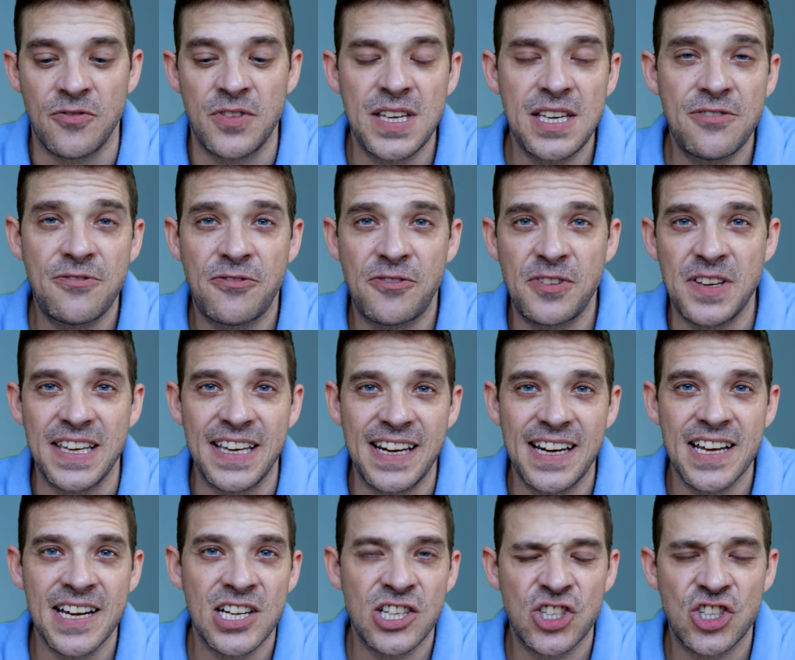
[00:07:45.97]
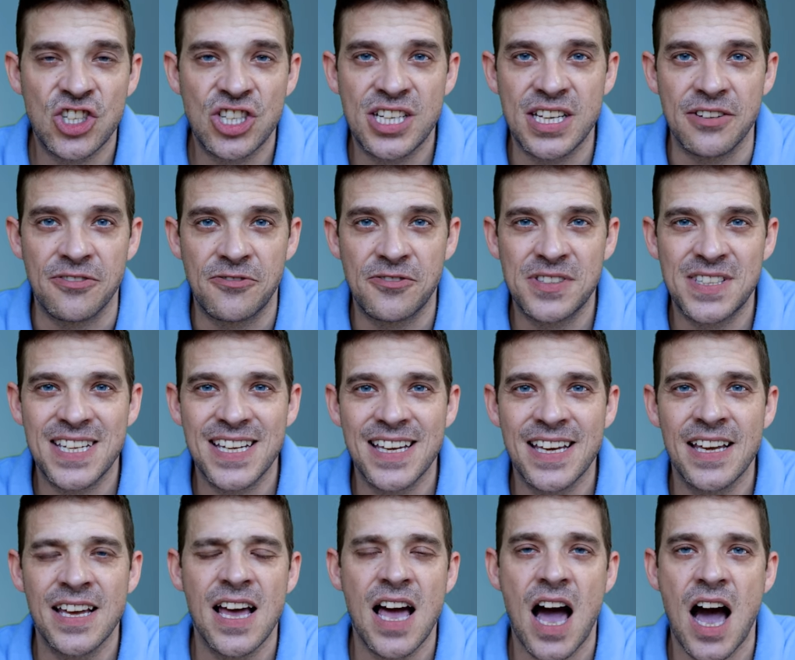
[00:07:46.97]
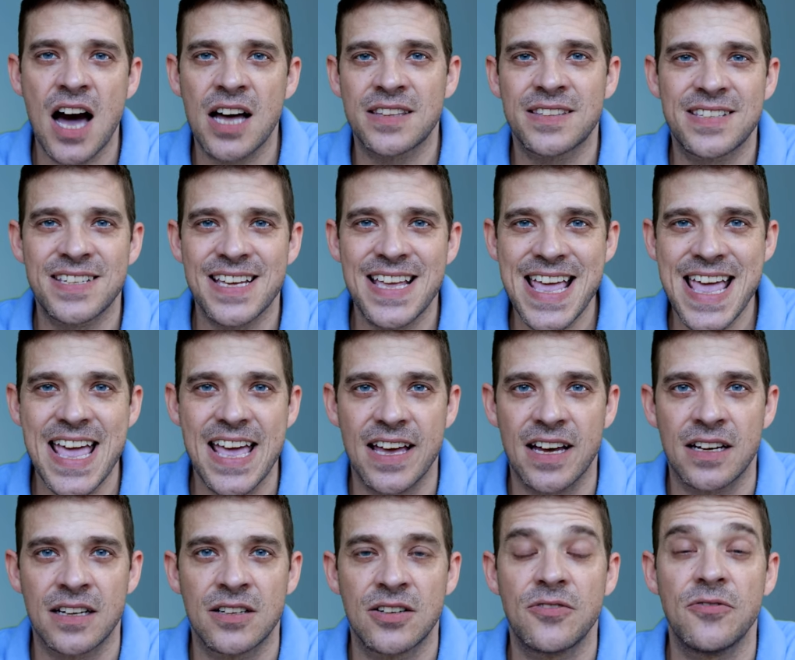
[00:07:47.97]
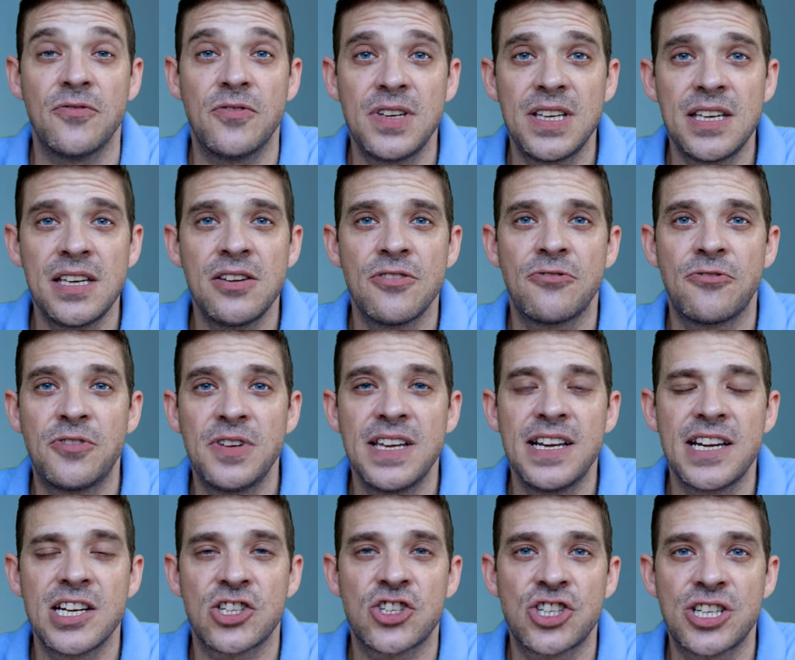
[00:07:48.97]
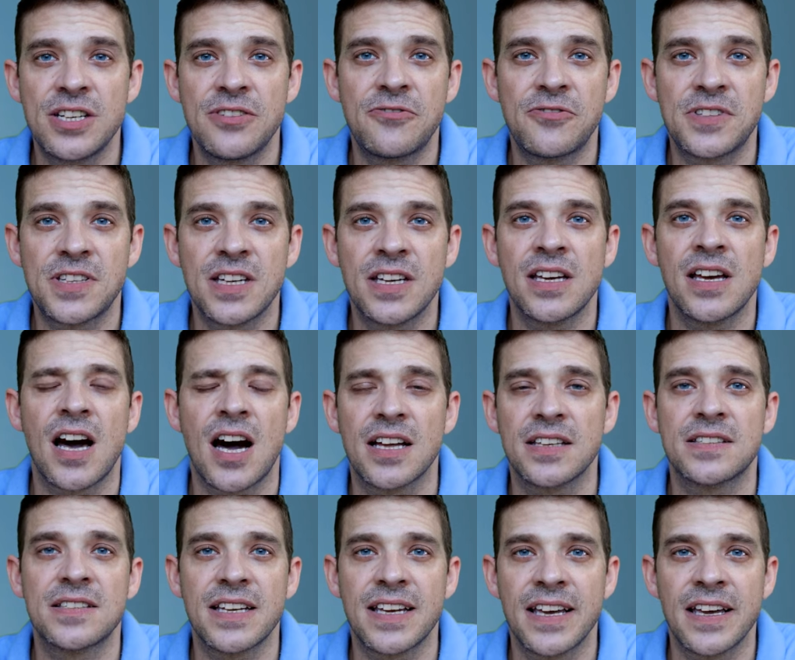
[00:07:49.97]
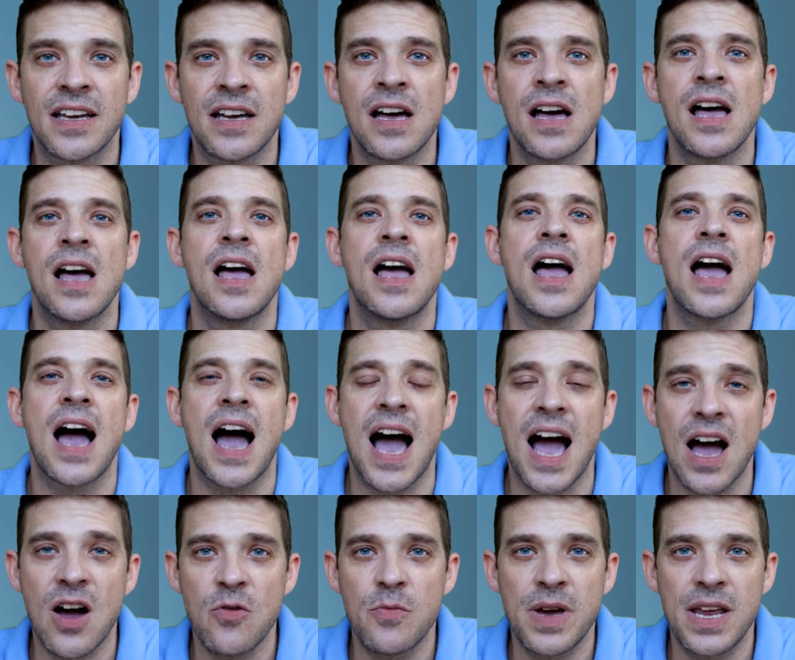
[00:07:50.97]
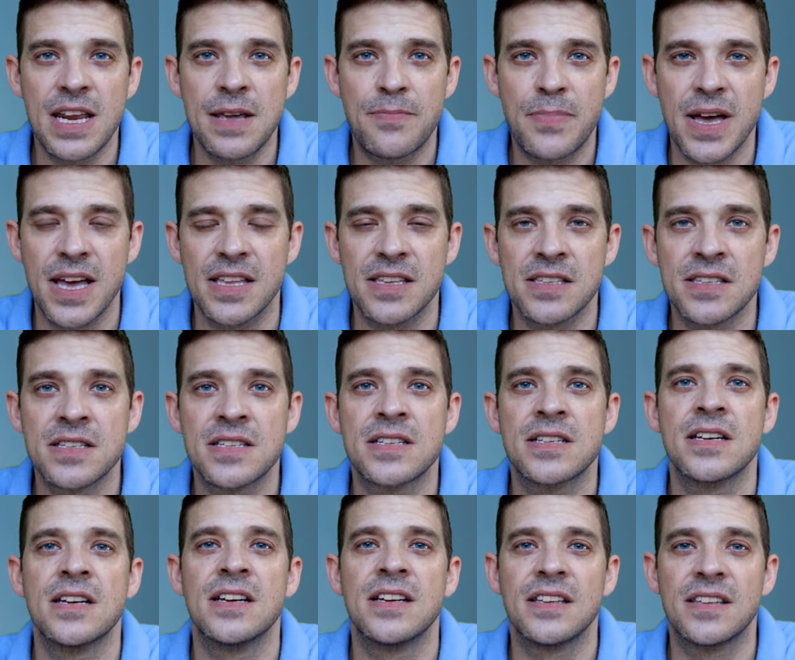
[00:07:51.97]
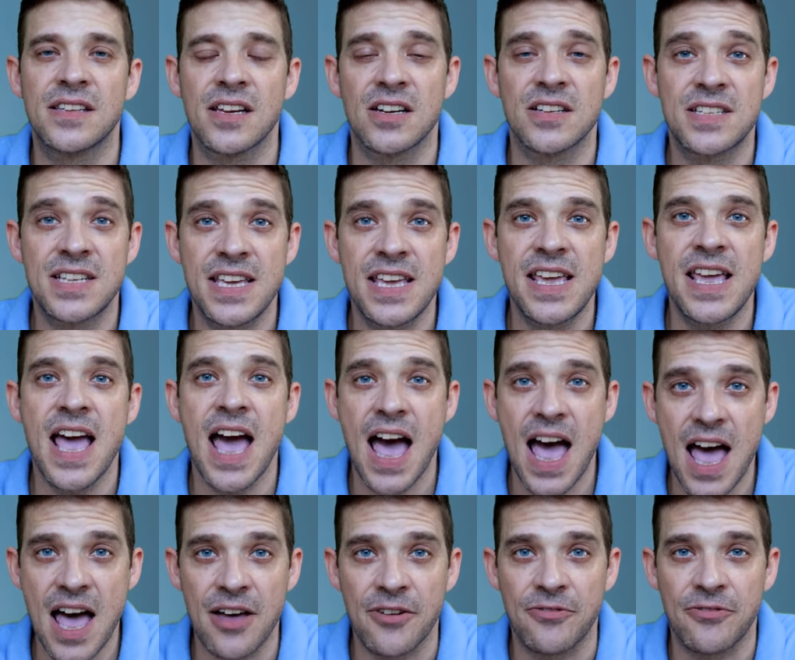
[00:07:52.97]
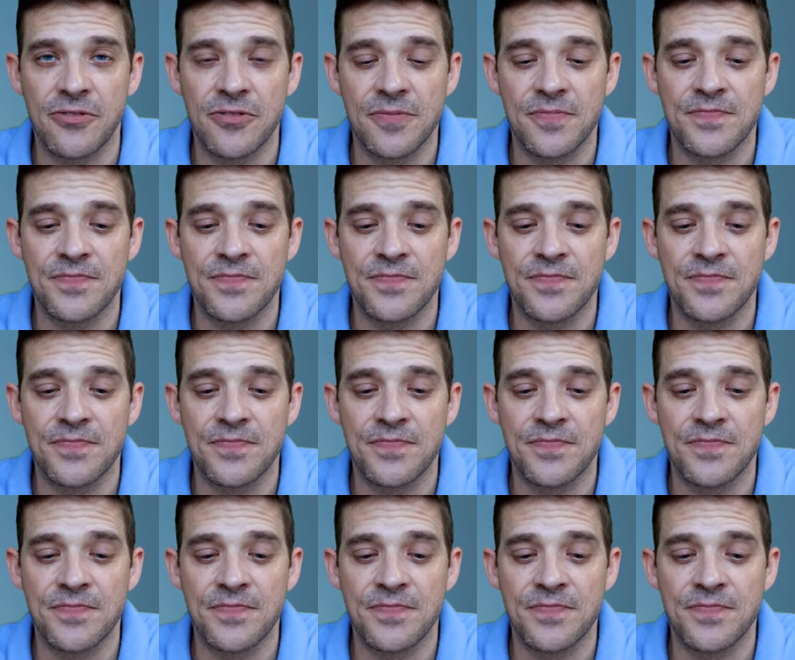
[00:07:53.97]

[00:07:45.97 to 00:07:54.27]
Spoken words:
Wie viele Stifte hat er? Wie viele Stifte hat er? How many pens does he have?